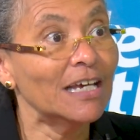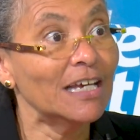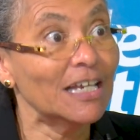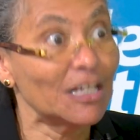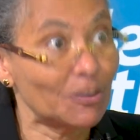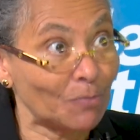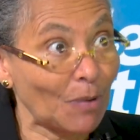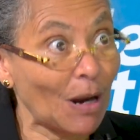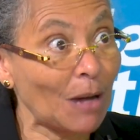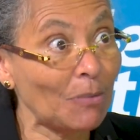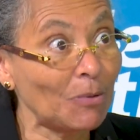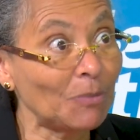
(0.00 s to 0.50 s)

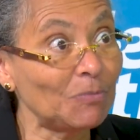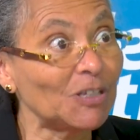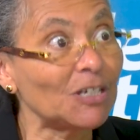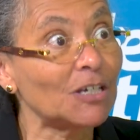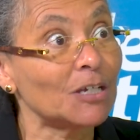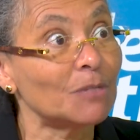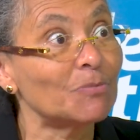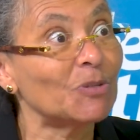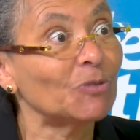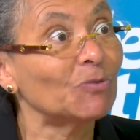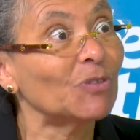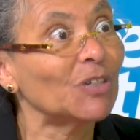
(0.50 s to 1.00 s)
is probably
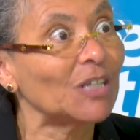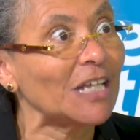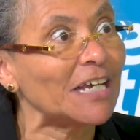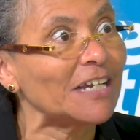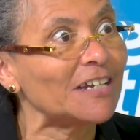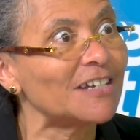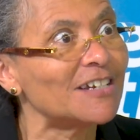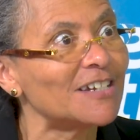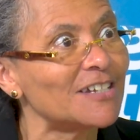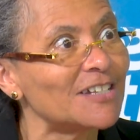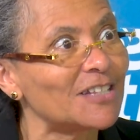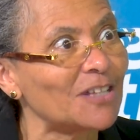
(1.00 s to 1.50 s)
going to be
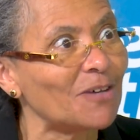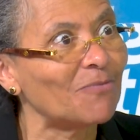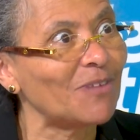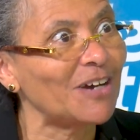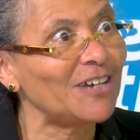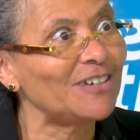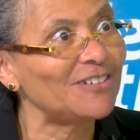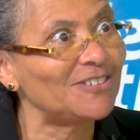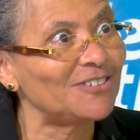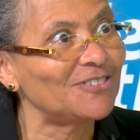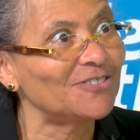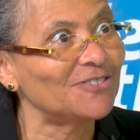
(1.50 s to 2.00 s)
related in some
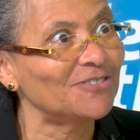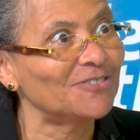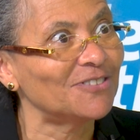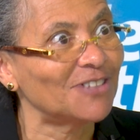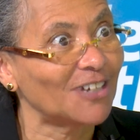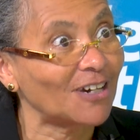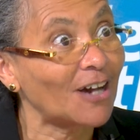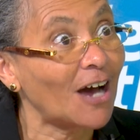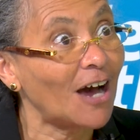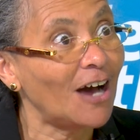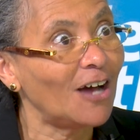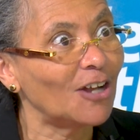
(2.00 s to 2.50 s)
way to
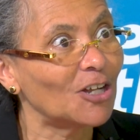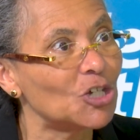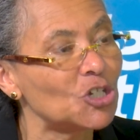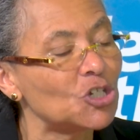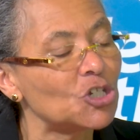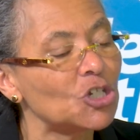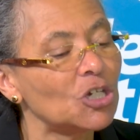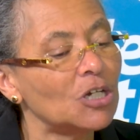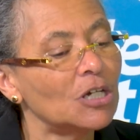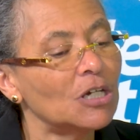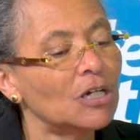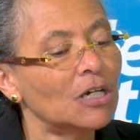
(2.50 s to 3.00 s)
the
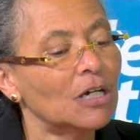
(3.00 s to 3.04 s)
college,